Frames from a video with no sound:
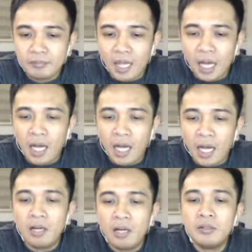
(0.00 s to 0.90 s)

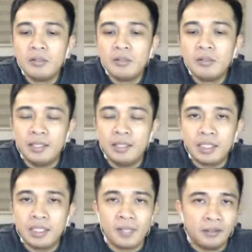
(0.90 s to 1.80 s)
How did this
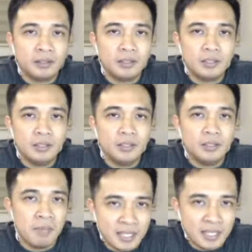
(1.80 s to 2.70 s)
affect
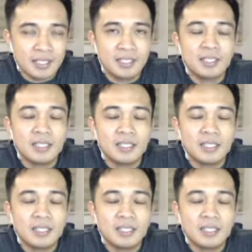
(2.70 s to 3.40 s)
your business